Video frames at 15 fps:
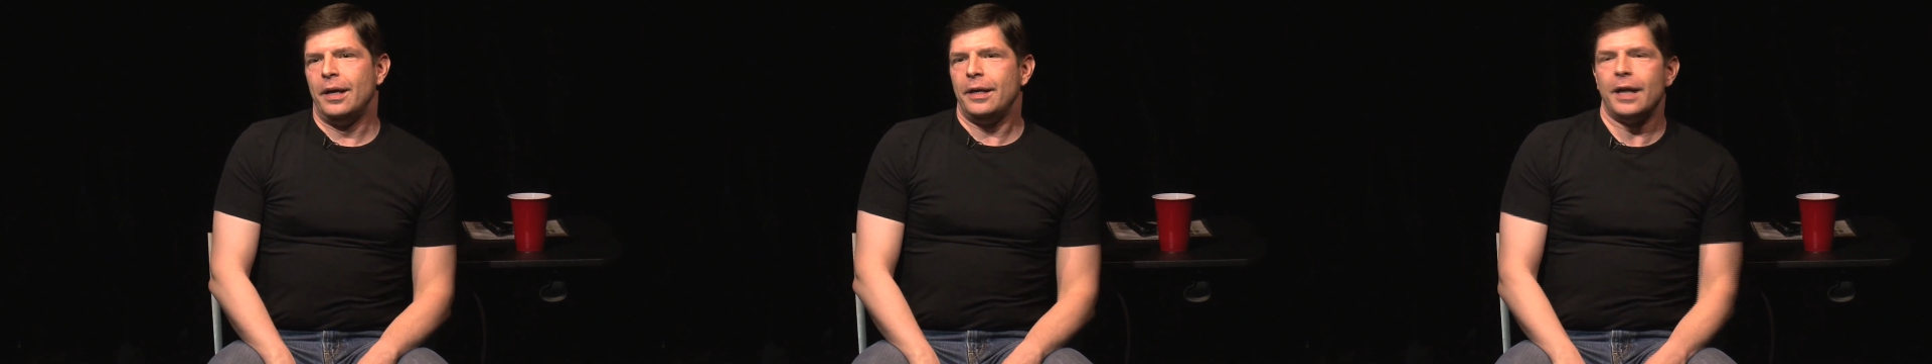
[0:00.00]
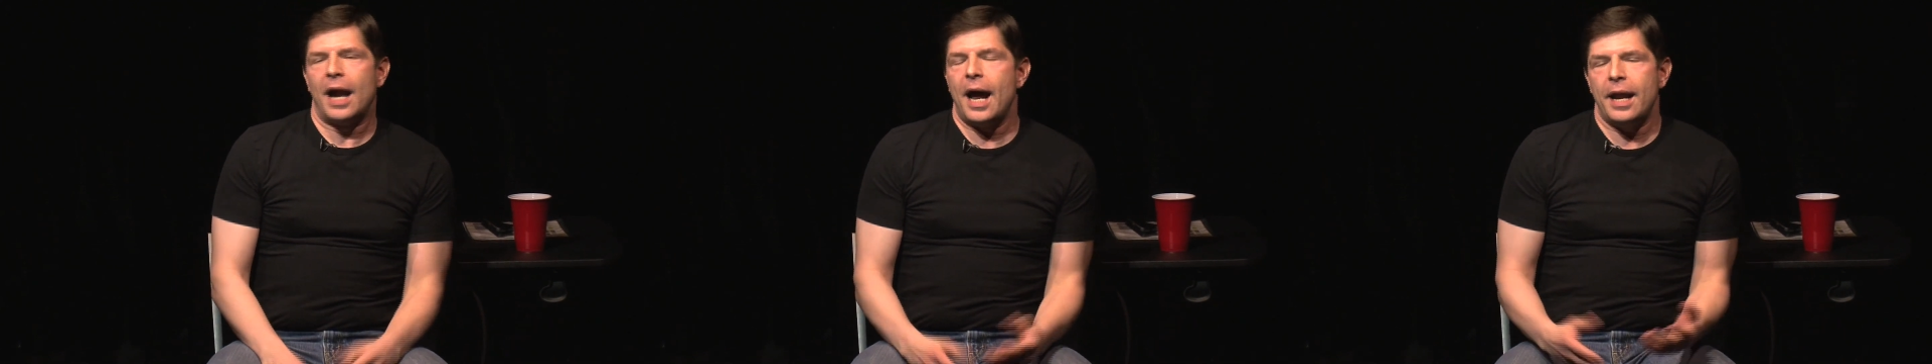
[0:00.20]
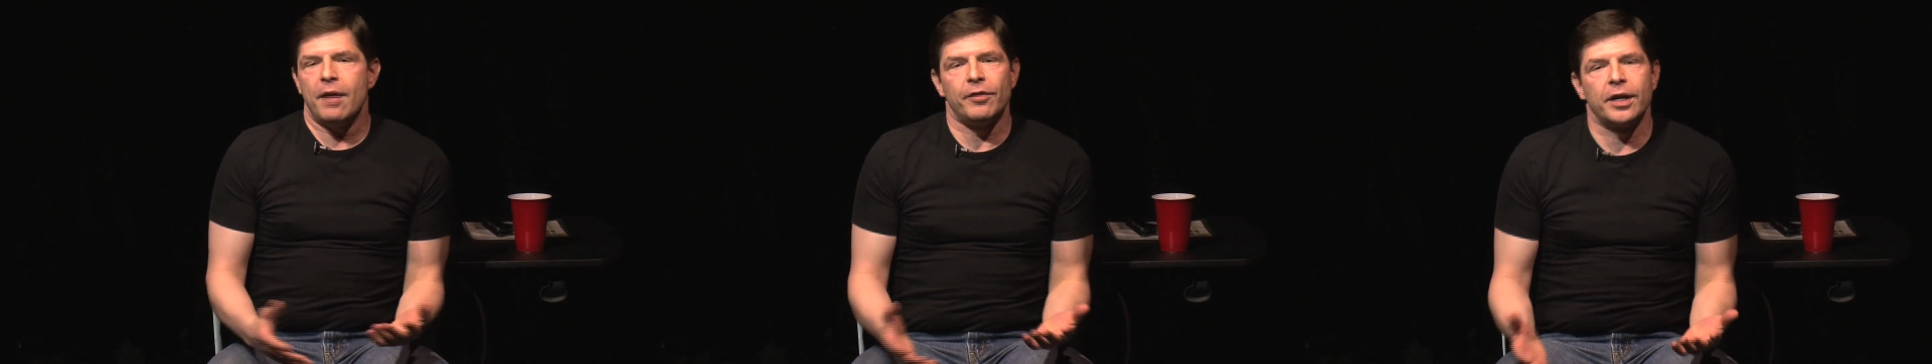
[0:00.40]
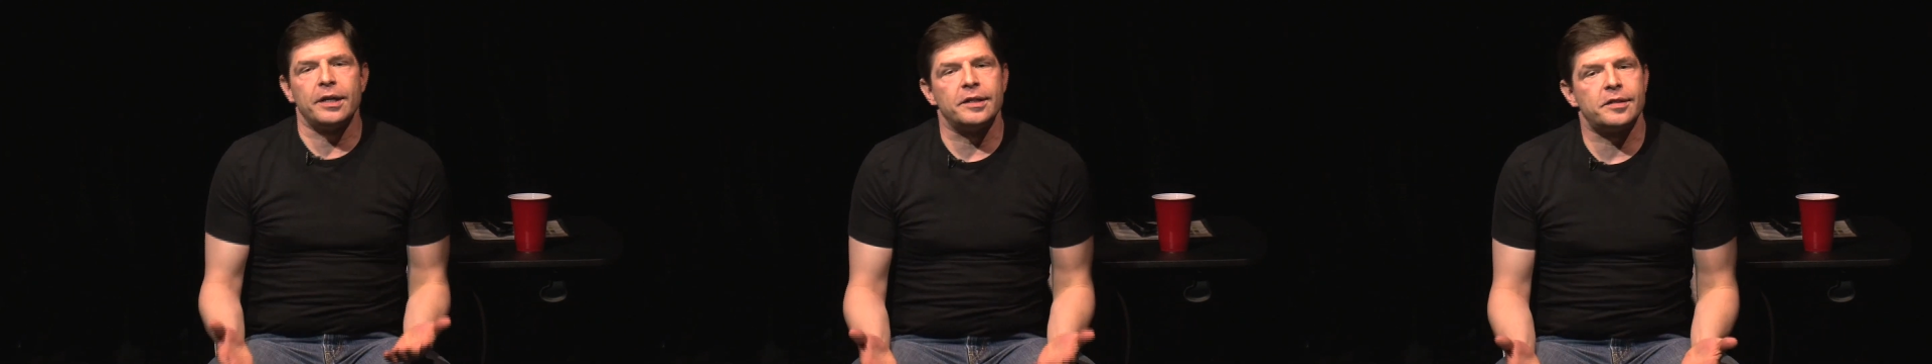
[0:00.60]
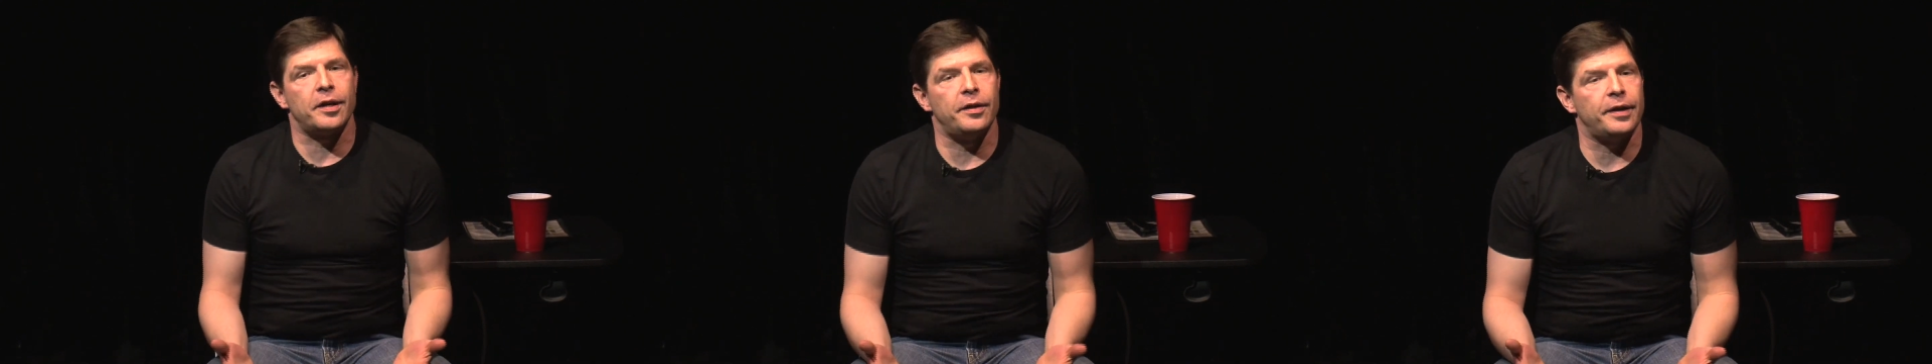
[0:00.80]
You know, I never
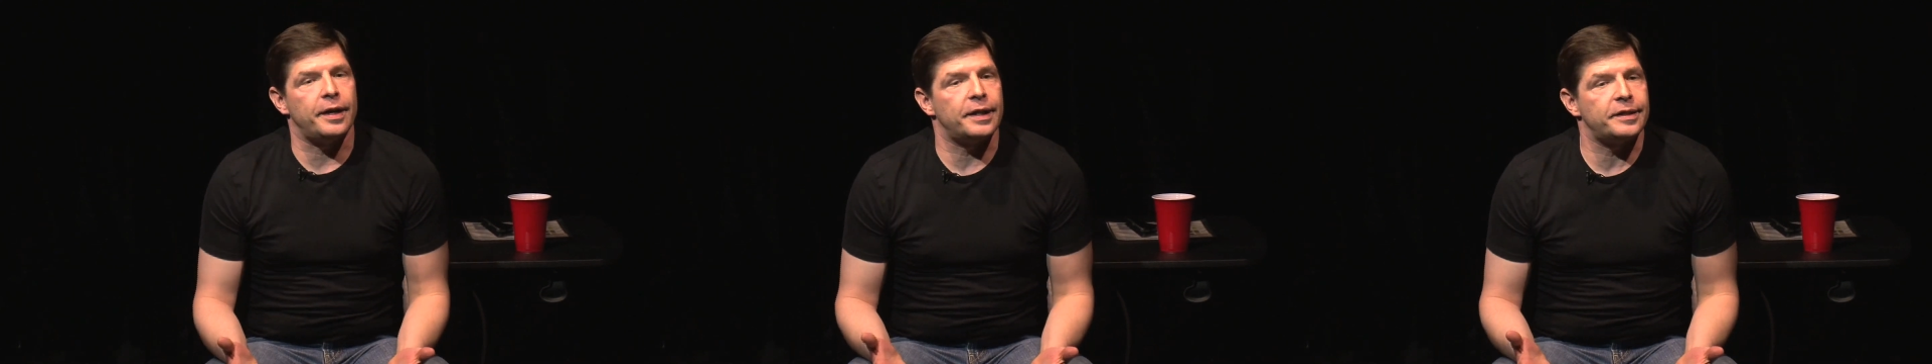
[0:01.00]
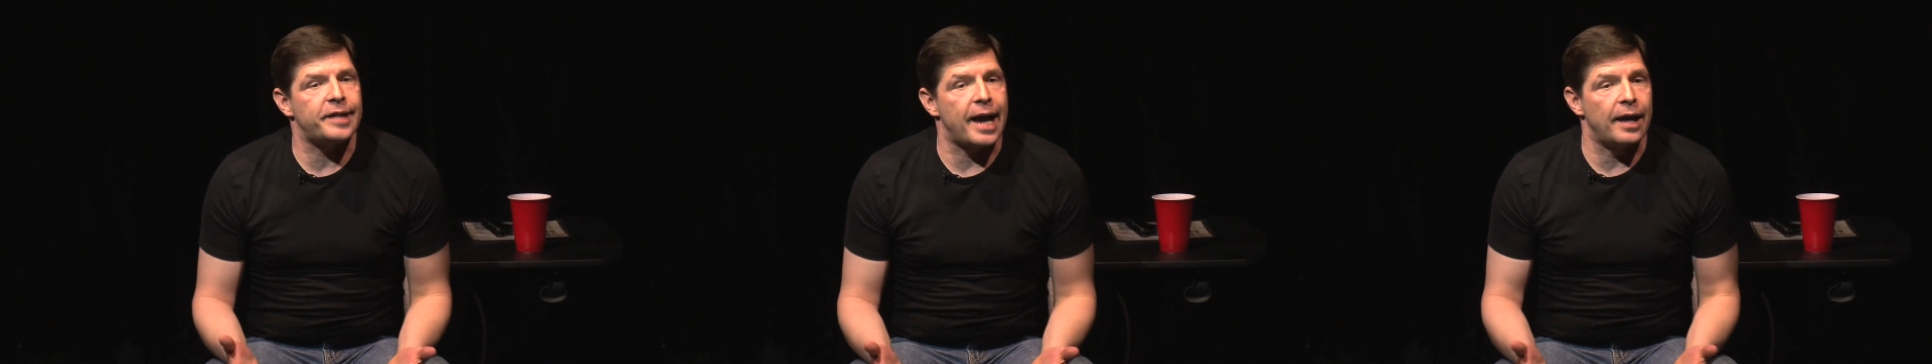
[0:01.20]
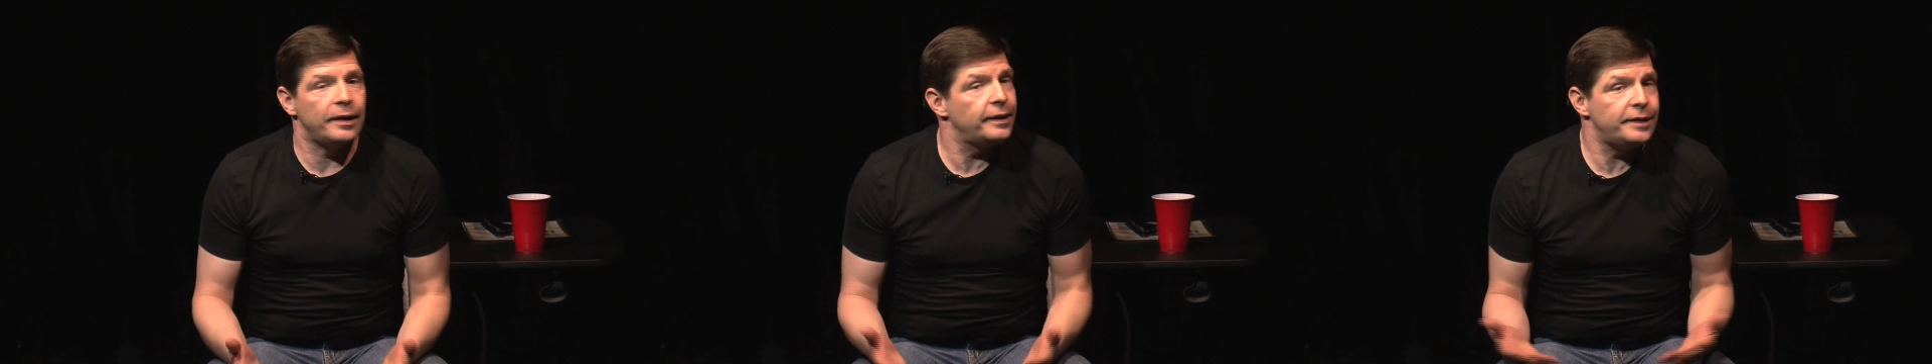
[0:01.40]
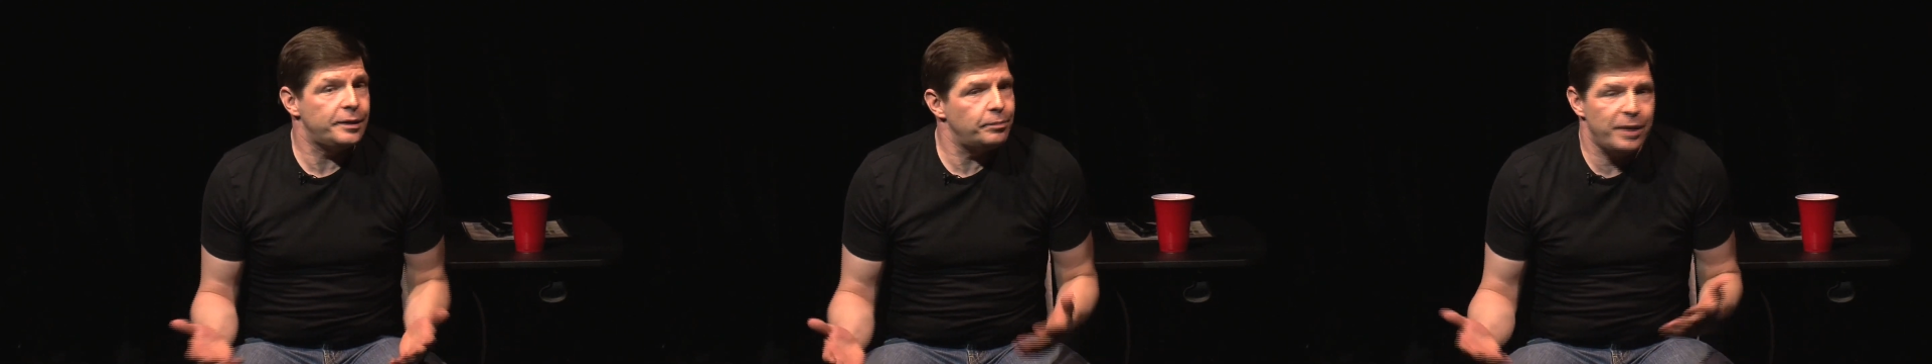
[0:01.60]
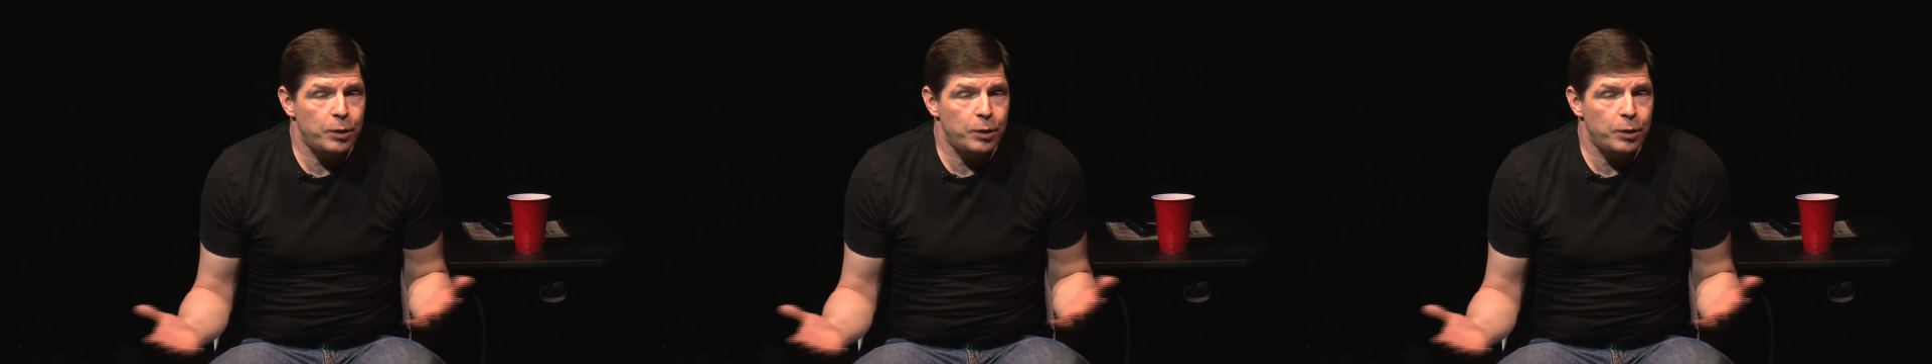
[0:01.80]
considered it a talent.